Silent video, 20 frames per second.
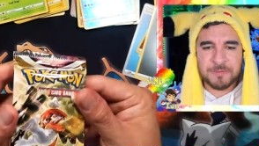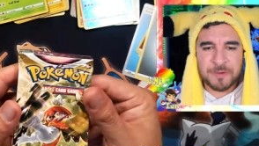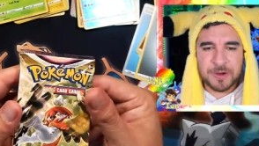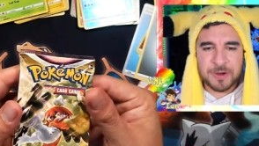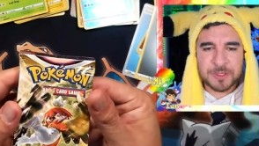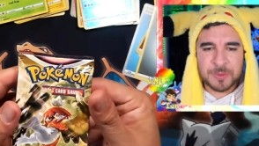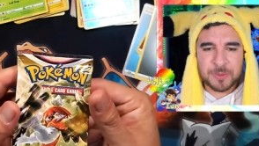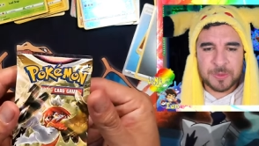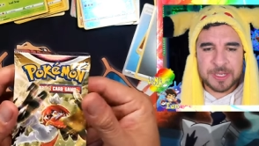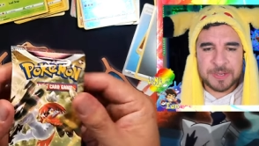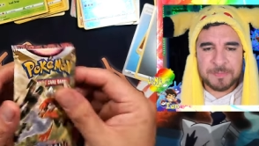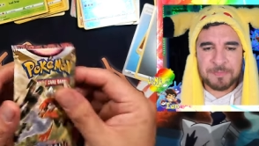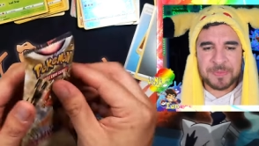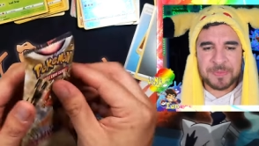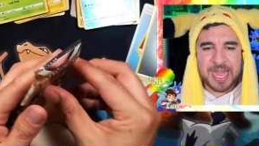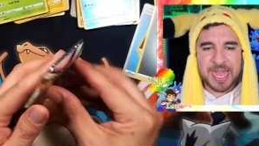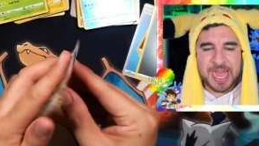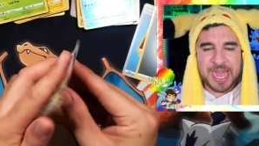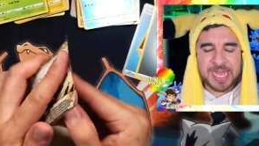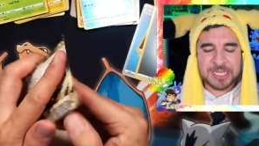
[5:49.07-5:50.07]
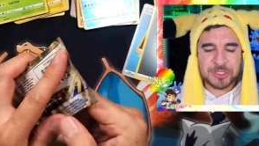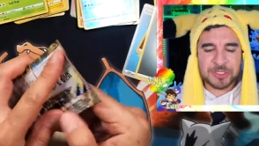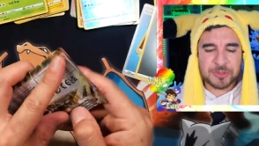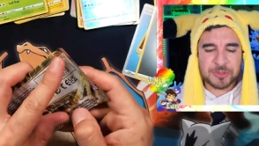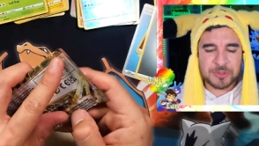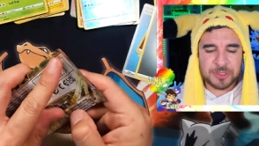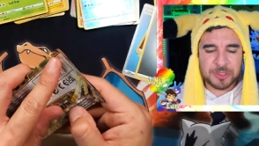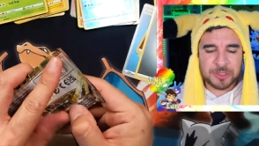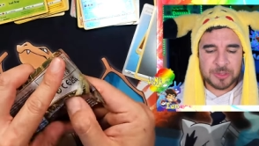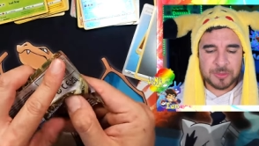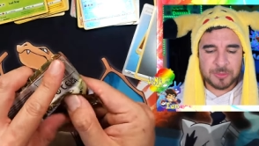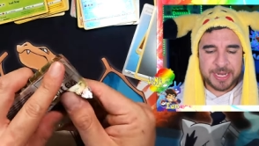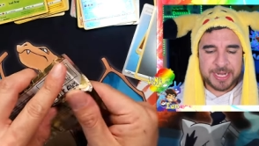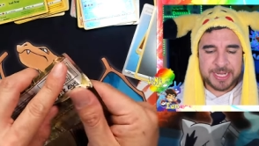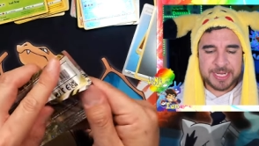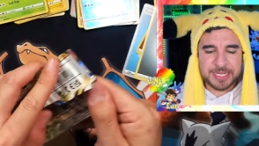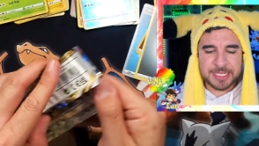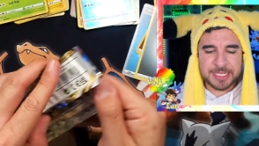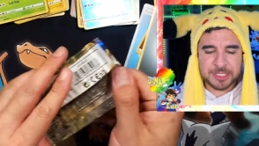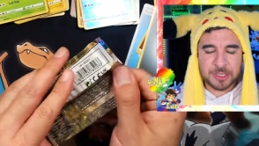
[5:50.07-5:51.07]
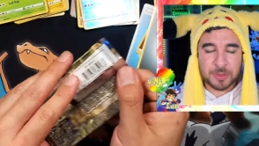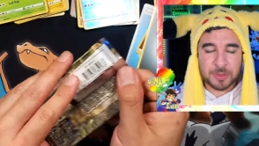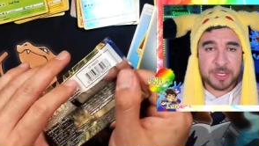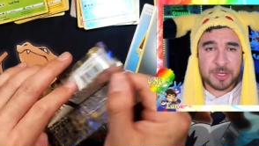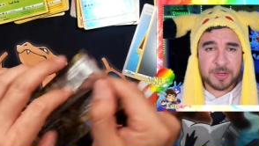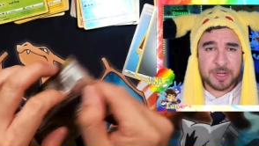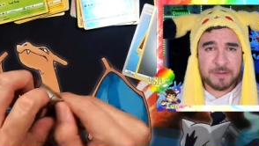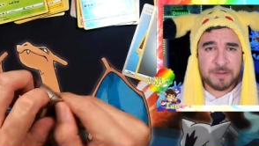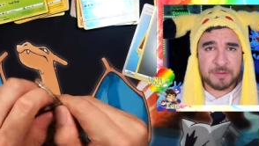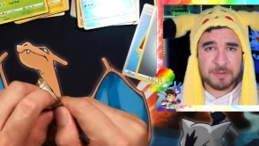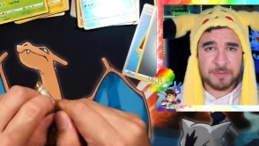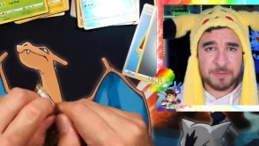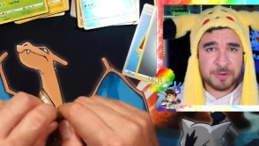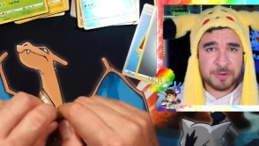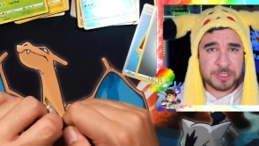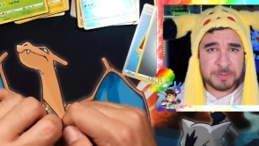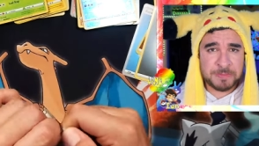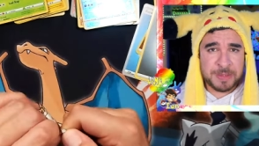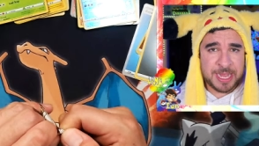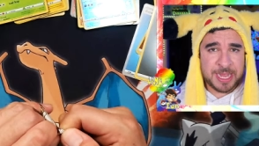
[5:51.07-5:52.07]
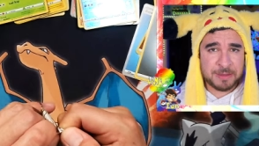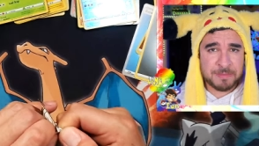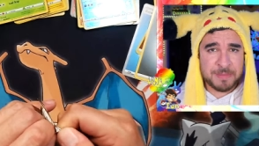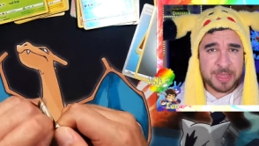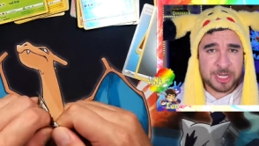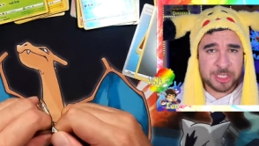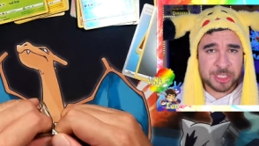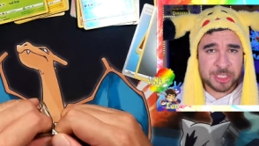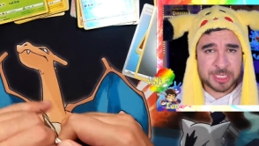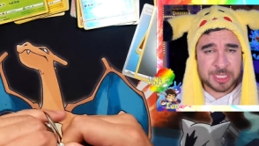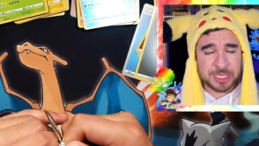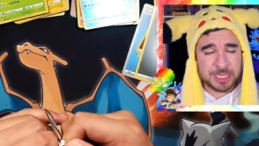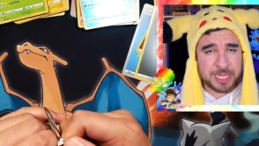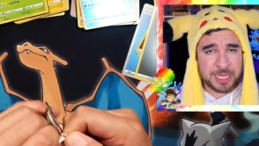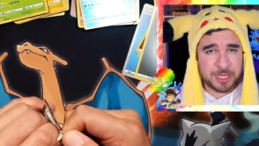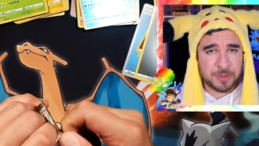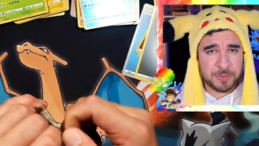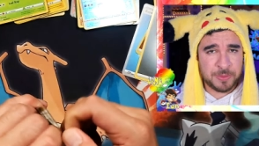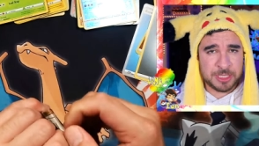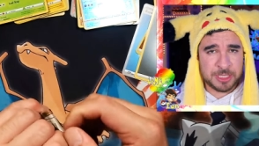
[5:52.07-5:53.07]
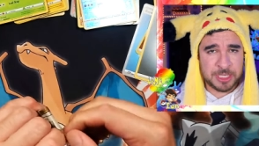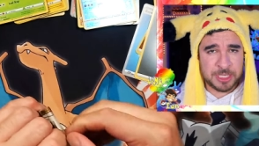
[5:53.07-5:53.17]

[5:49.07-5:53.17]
First one, Astral Radiance. Are we going to have a first pack magic like we